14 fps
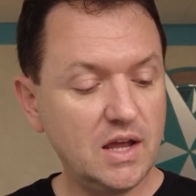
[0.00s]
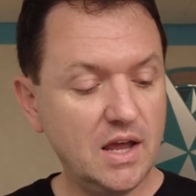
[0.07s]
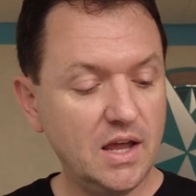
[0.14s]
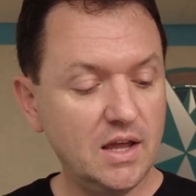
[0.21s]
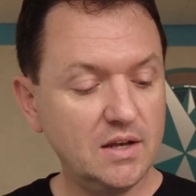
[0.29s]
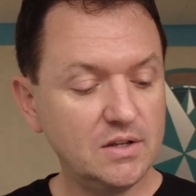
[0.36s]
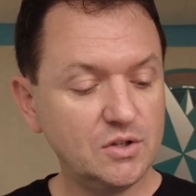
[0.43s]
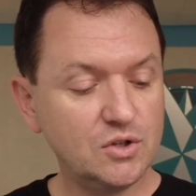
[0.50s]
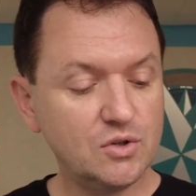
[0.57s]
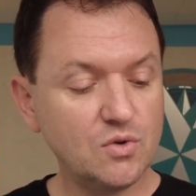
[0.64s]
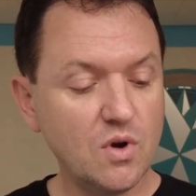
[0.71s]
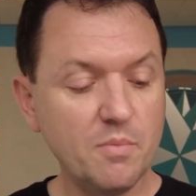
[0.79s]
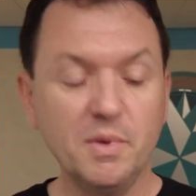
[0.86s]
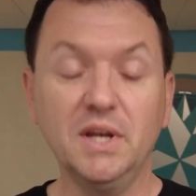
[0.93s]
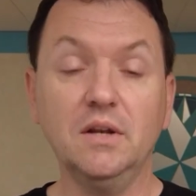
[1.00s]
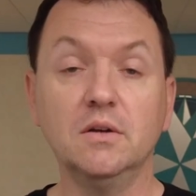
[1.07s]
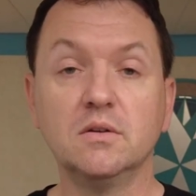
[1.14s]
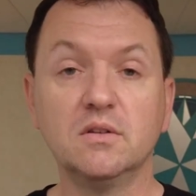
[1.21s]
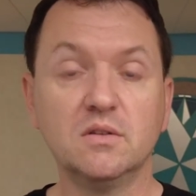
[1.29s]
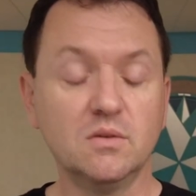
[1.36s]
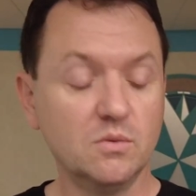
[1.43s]
and Strummin'
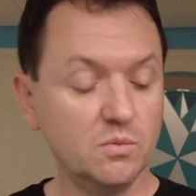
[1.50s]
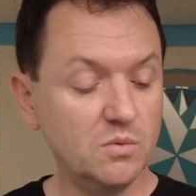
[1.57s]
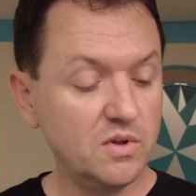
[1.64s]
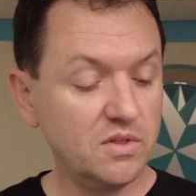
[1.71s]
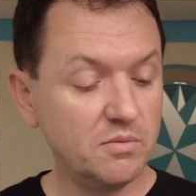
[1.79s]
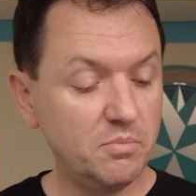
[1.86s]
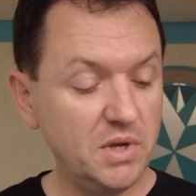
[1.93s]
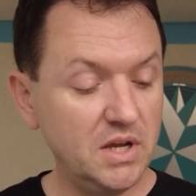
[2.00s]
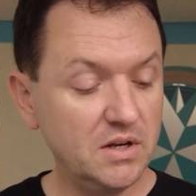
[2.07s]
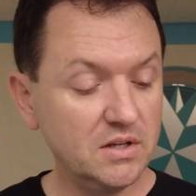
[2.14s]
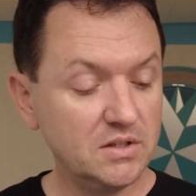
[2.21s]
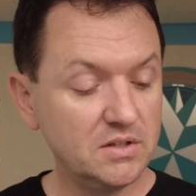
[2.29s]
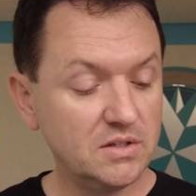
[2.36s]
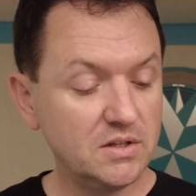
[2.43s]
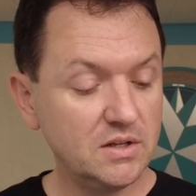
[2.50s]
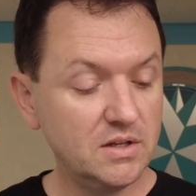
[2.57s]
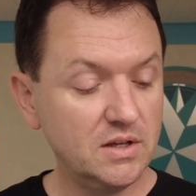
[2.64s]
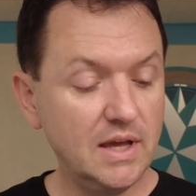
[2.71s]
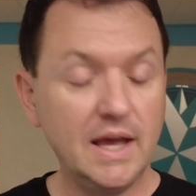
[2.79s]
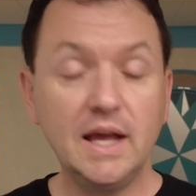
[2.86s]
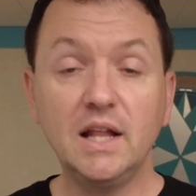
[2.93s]
with pianist
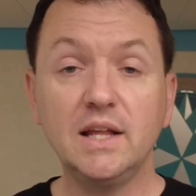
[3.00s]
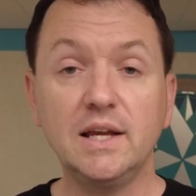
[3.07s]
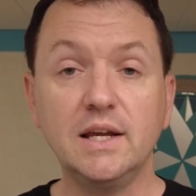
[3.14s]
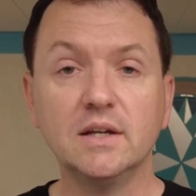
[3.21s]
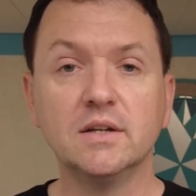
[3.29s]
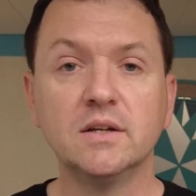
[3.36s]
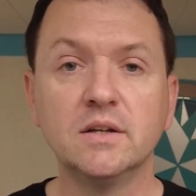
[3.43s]
Ellie,